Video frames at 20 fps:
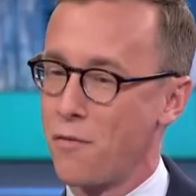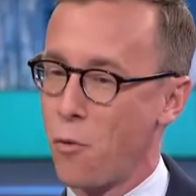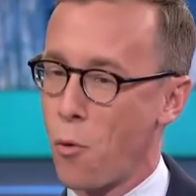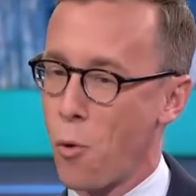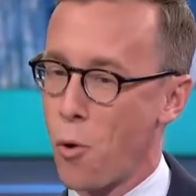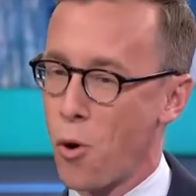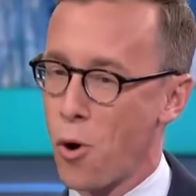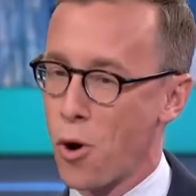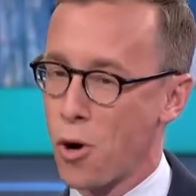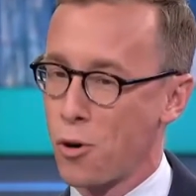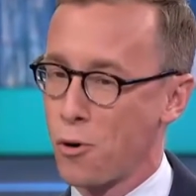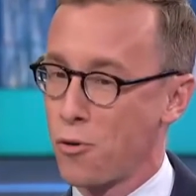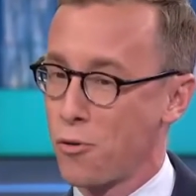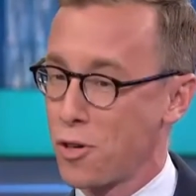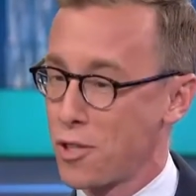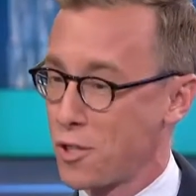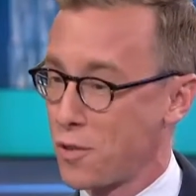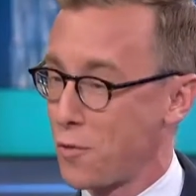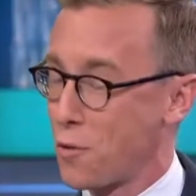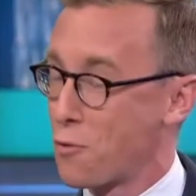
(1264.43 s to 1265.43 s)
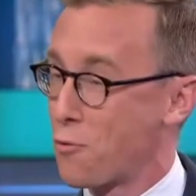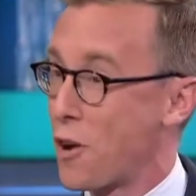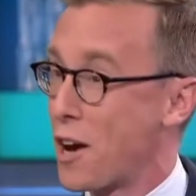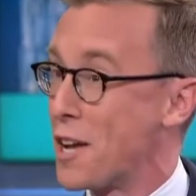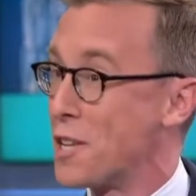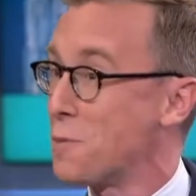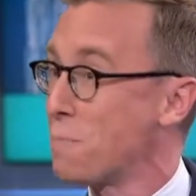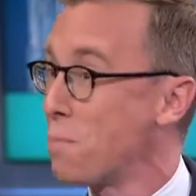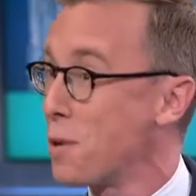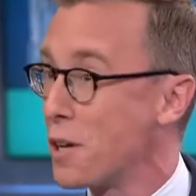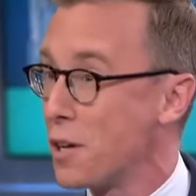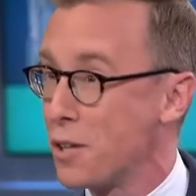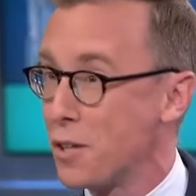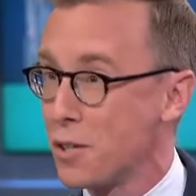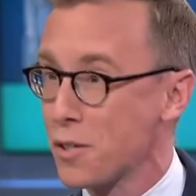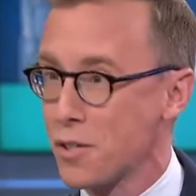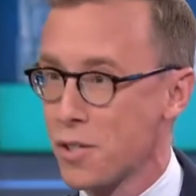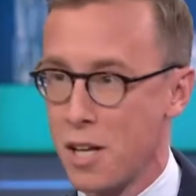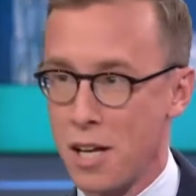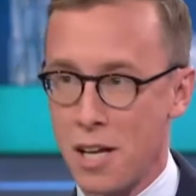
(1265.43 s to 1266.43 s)
for Christopher Wray's
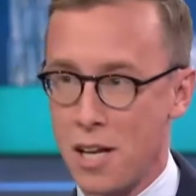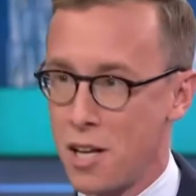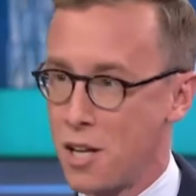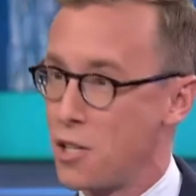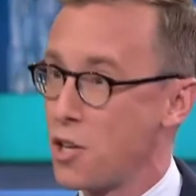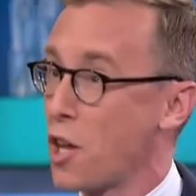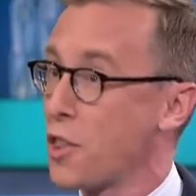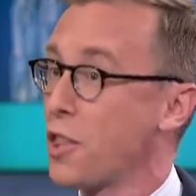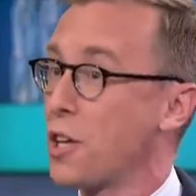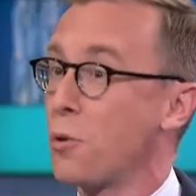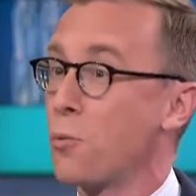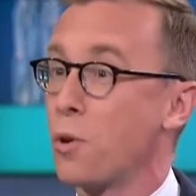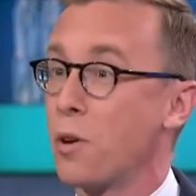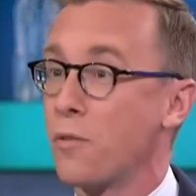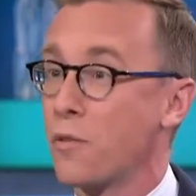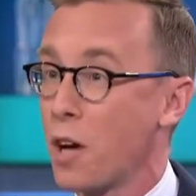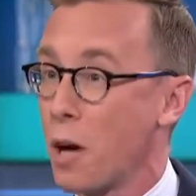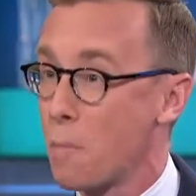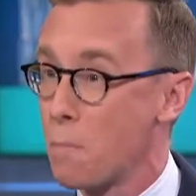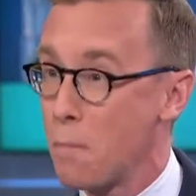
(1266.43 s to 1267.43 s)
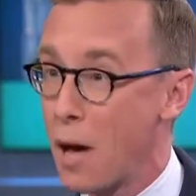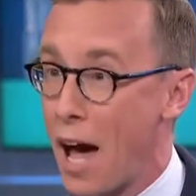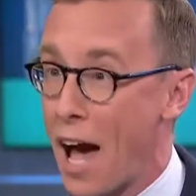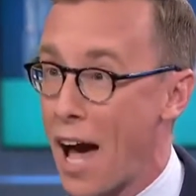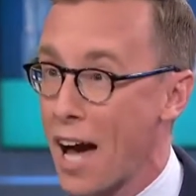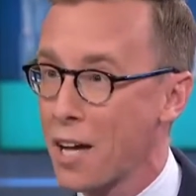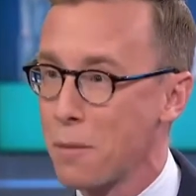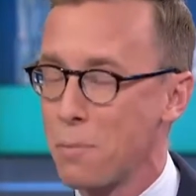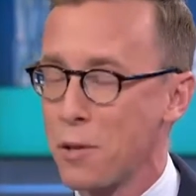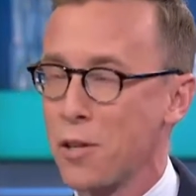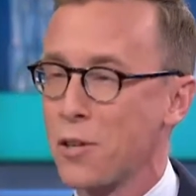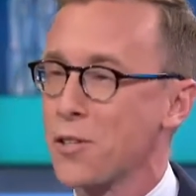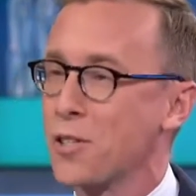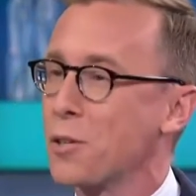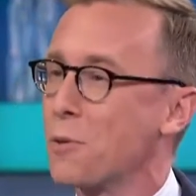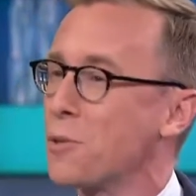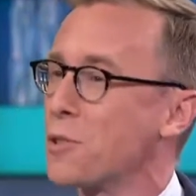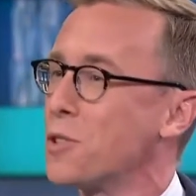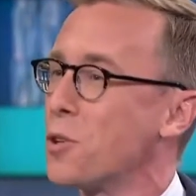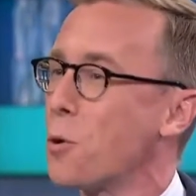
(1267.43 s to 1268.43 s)
bills, nothing would have come back because
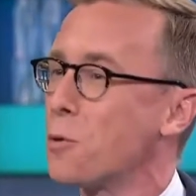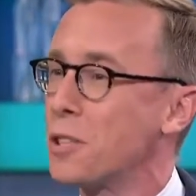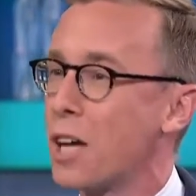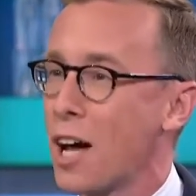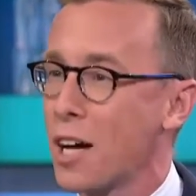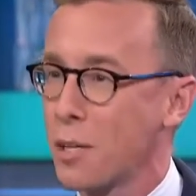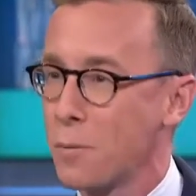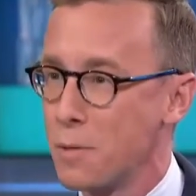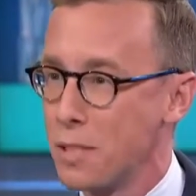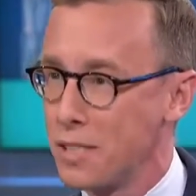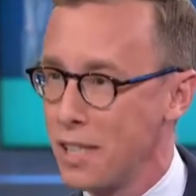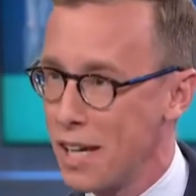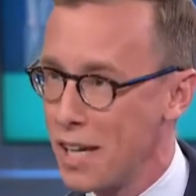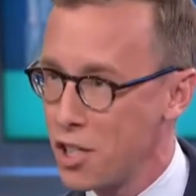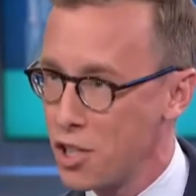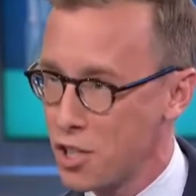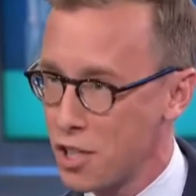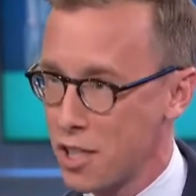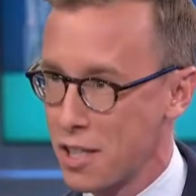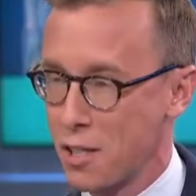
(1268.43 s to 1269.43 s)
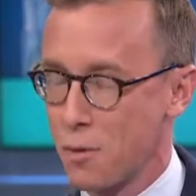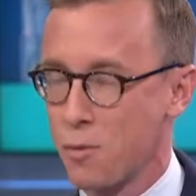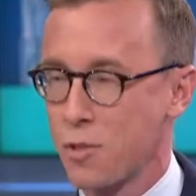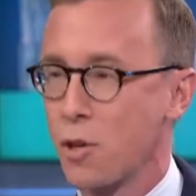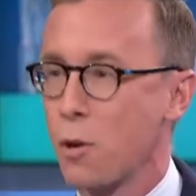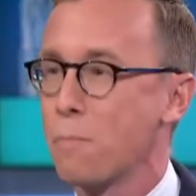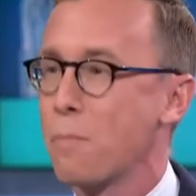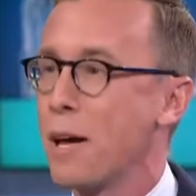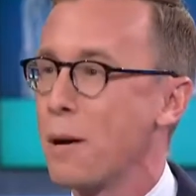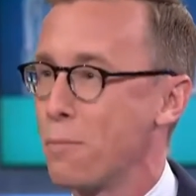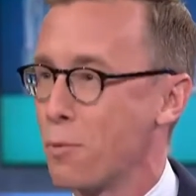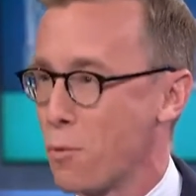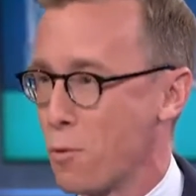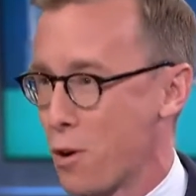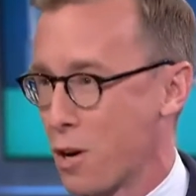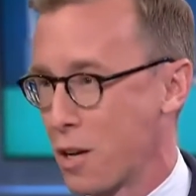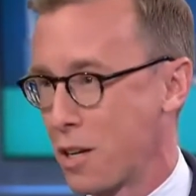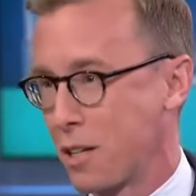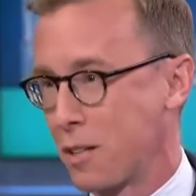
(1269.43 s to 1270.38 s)
there was no documentation. Was Wait, no so